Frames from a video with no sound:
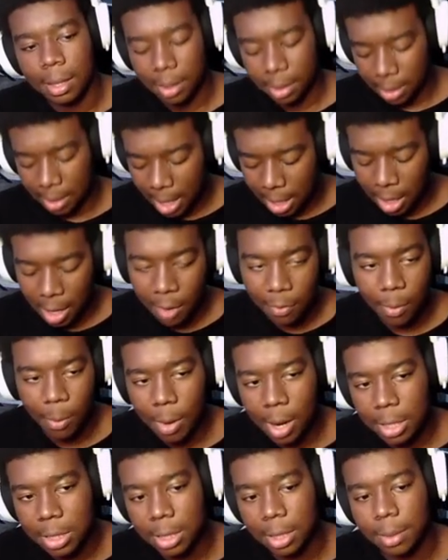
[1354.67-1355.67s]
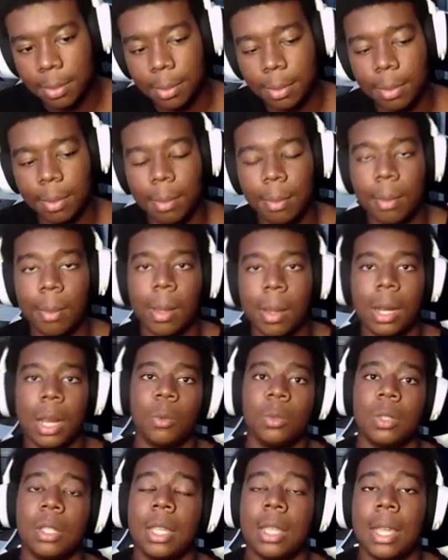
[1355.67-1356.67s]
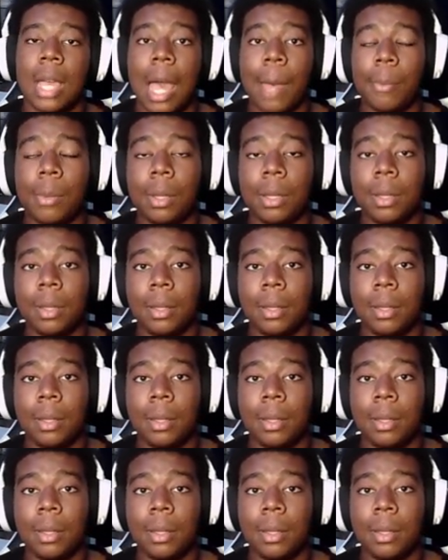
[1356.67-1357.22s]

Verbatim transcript: Thank y'all for watching. My name is King Kappa.